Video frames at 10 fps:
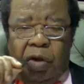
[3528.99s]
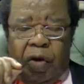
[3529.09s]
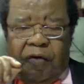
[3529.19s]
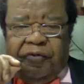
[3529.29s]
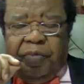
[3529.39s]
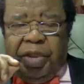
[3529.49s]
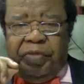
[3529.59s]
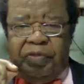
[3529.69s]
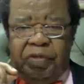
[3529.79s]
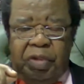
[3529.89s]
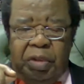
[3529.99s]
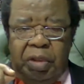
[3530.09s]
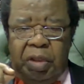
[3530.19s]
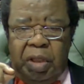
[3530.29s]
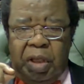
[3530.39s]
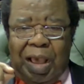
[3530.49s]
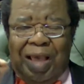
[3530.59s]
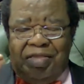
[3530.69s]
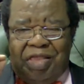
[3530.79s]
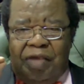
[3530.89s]
governments
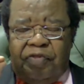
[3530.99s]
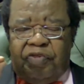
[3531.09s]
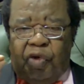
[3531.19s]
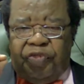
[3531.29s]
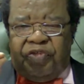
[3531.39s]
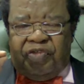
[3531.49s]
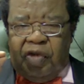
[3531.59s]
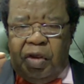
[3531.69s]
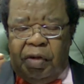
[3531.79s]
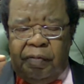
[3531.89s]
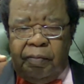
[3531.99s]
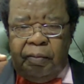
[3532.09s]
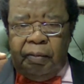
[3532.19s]
can then sustain